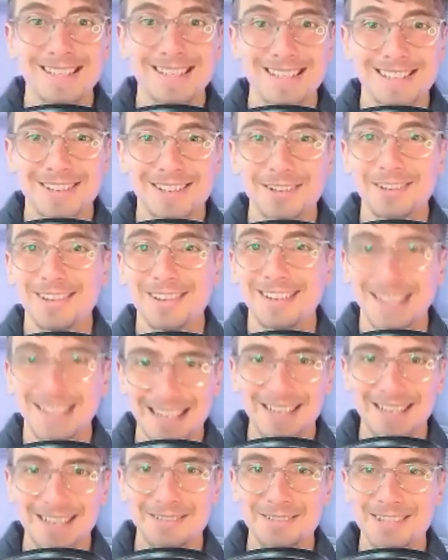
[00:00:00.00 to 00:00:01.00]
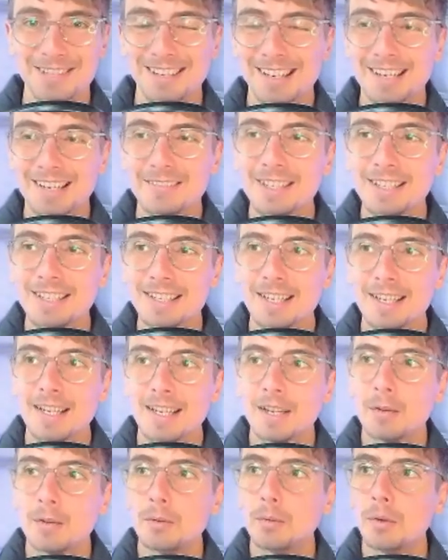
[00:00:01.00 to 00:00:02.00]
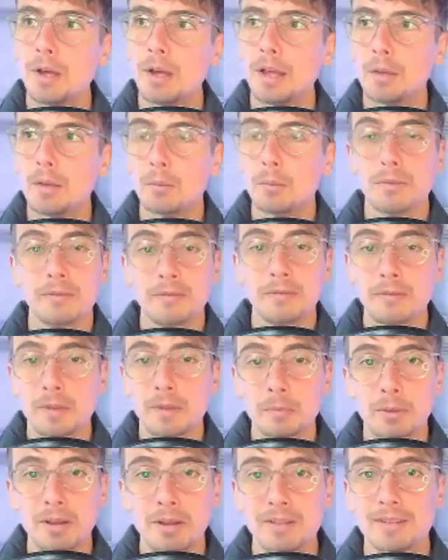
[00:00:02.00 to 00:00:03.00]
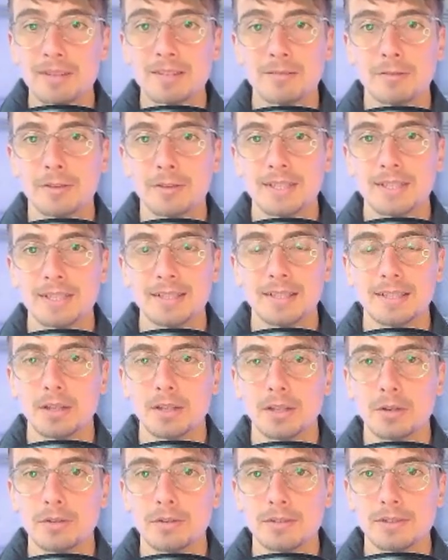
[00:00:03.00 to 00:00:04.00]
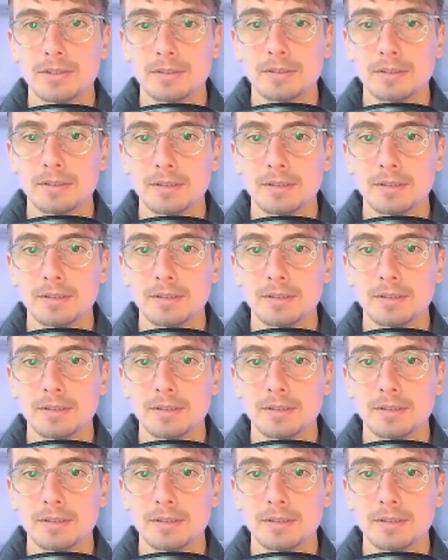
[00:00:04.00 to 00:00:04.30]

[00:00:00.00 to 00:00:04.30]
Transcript: the negative side of it, the breath is the first thing that goes.